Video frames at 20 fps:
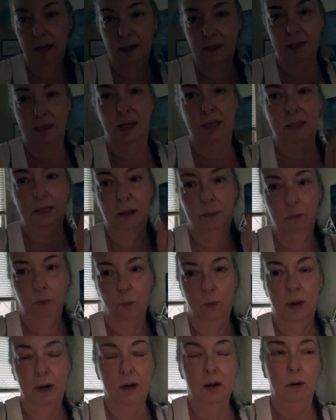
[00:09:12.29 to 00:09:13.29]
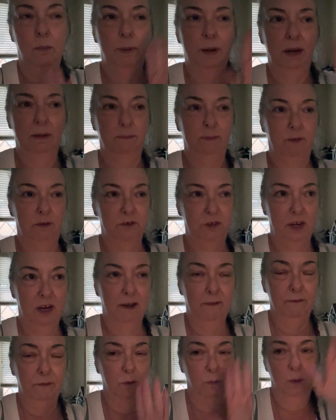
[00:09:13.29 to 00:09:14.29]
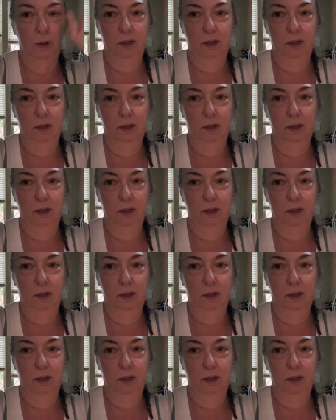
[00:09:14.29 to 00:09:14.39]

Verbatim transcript: It's like Tupperware or Pampered Chef or one